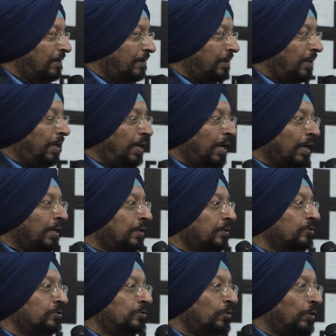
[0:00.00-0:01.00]
AI
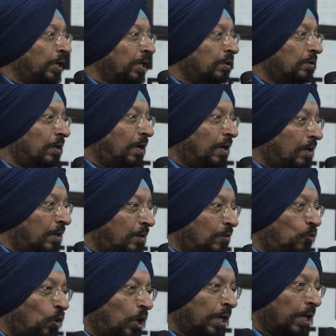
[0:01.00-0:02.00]
is doing
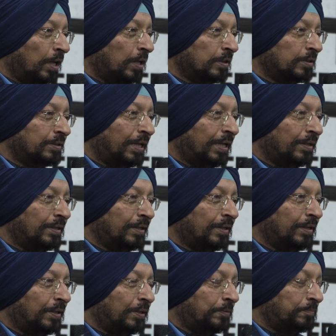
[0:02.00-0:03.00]
wonders, and
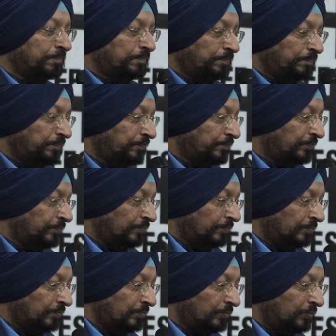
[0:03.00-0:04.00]

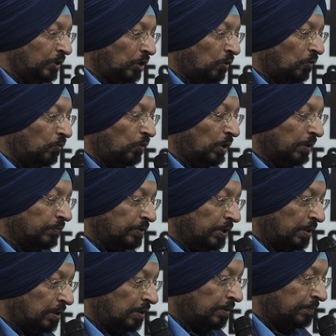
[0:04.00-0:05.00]
one of
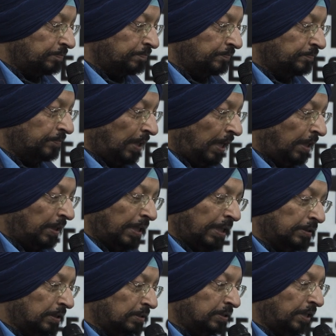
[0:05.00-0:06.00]
the, and at
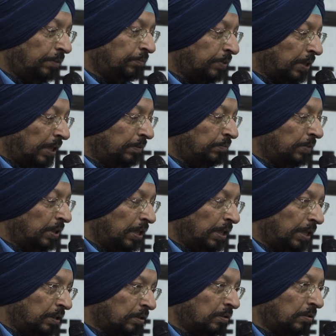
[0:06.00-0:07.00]
the same time, the
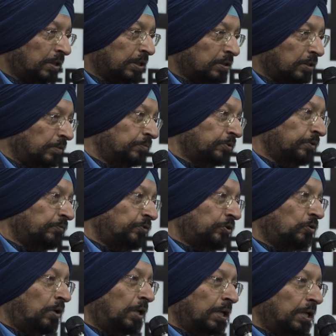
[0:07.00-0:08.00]
algorithms, if
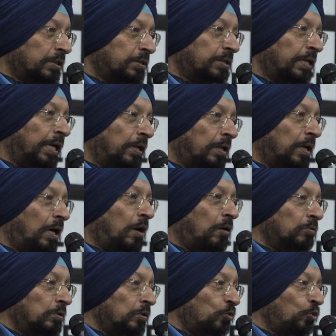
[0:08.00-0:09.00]
you understand how
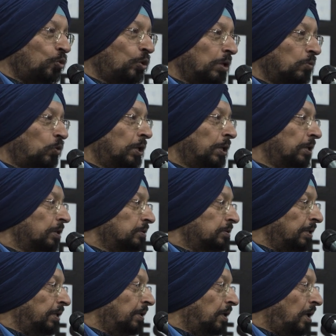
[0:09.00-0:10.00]
the Google works
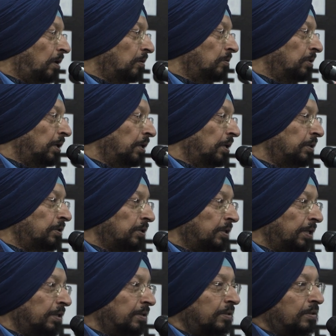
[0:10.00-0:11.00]
and how the
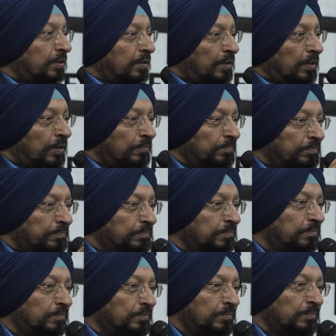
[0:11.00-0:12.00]
internet
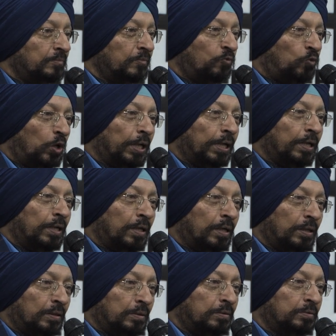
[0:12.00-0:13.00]
world
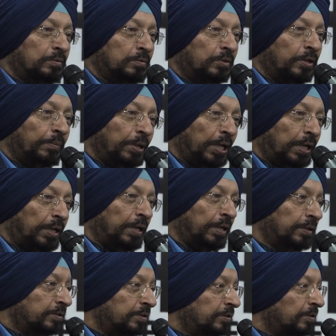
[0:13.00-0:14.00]

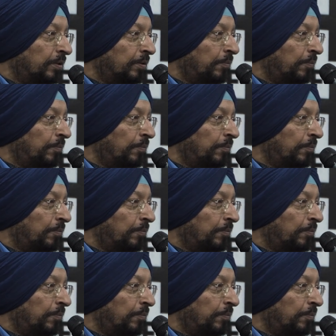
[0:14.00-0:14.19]
communicates.